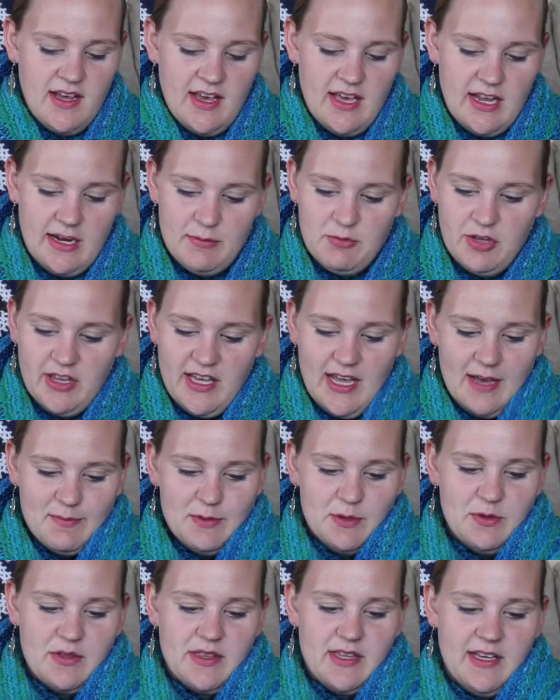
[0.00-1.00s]
And I'm really happy
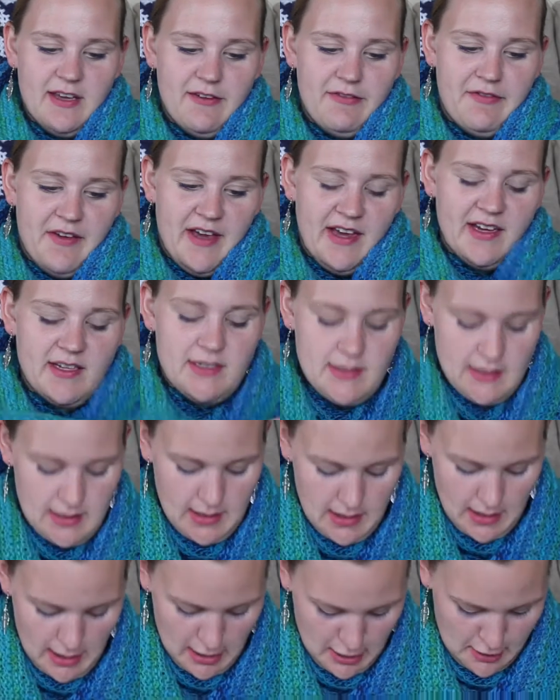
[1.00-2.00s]
with the effect.
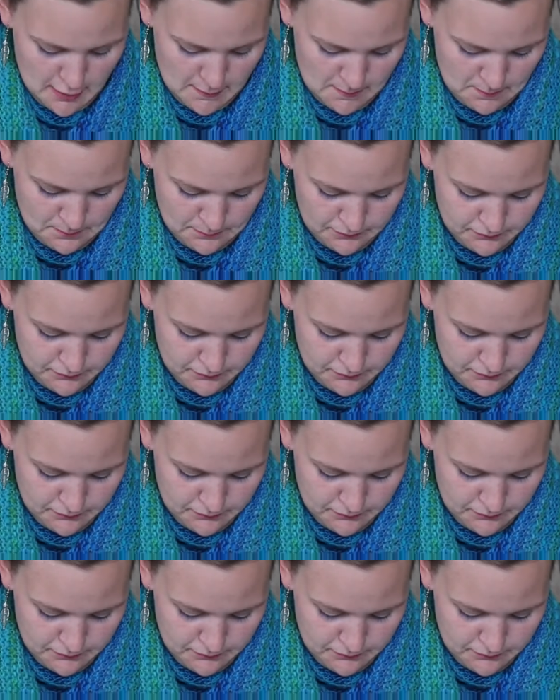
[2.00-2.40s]
Um,